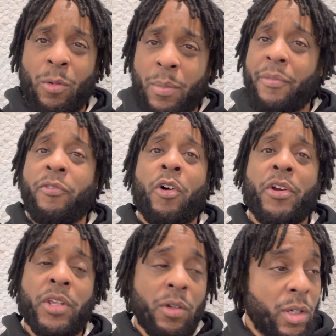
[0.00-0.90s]
with before
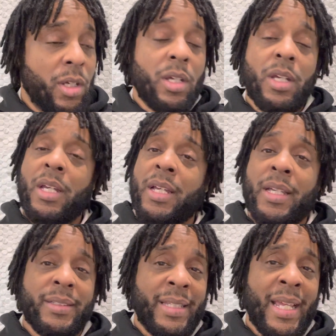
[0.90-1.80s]
you,
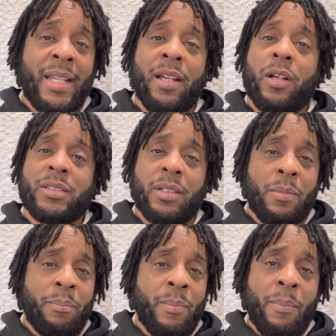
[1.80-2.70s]
it looks,
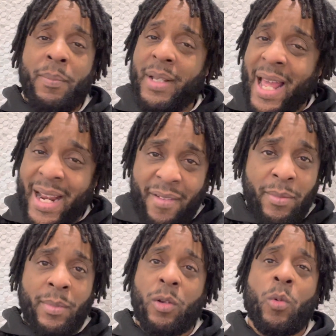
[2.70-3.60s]
a lot of
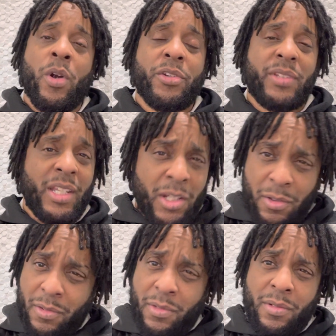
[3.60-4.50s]
them look worse than you.
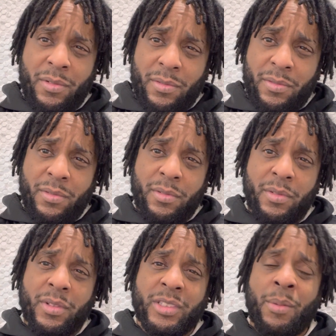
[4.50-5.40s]

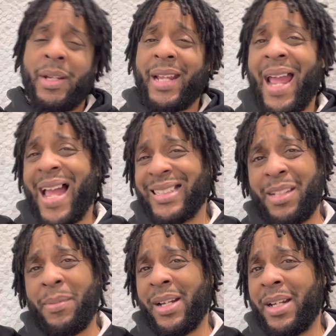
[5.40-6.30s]
Some of the guys she
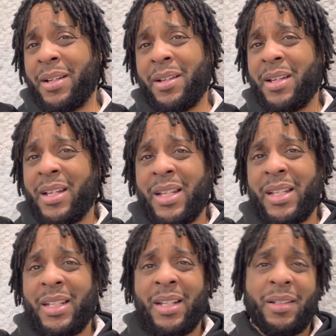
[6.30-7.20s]
been in the,
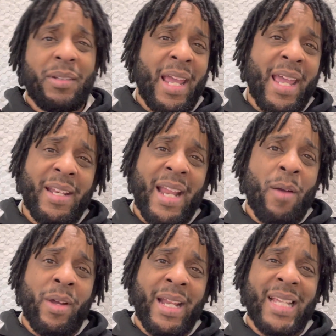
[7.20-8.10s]
had
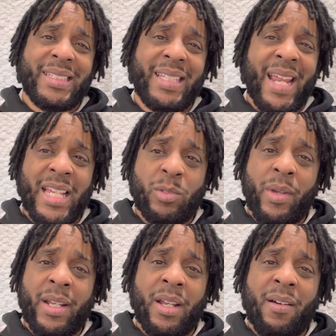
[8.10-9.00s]
one night stands
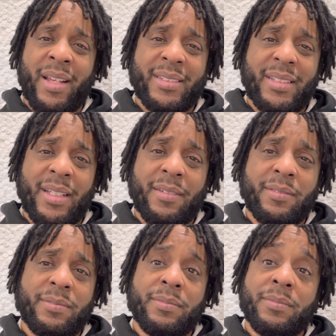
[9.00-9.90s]
with and all that stuff.
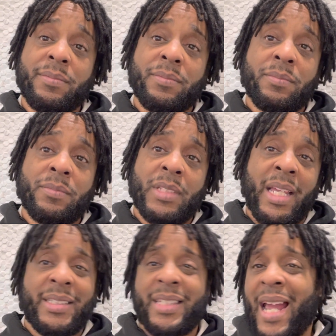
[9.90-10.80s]

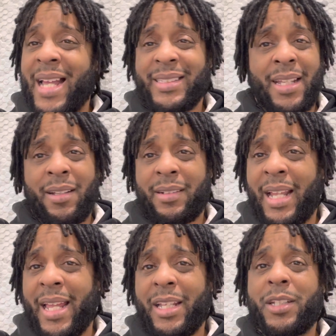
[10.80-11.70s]
It's guys that look
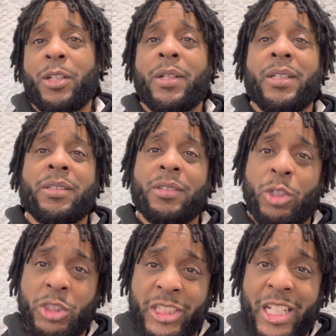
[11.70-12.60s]
like
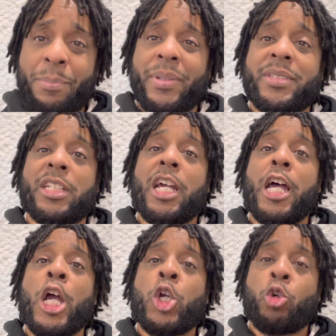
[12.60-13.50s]
jeepers,
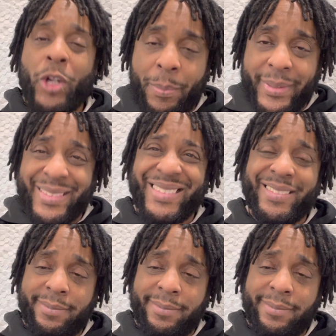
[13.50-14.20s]
creepers.